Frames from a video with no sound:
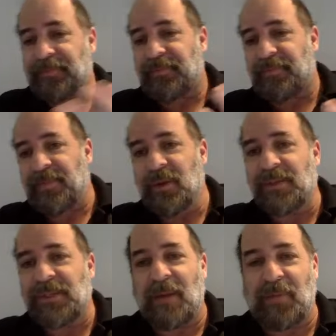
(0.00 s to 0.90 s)
Use
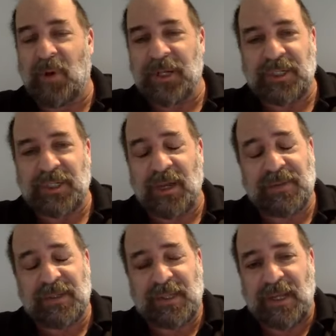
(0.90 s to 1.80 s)
that board. It just helps
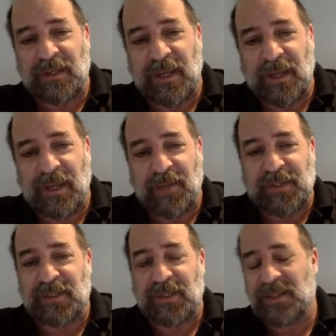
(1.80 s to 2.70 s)
us
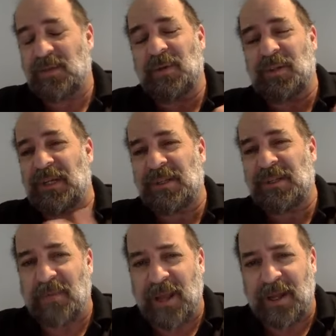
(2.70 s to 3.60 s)
so much easier to
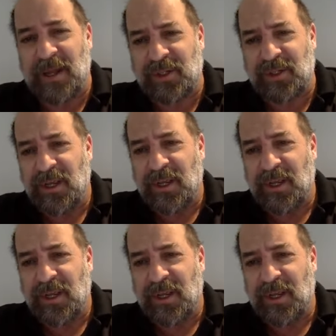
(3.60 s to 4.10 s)
manage.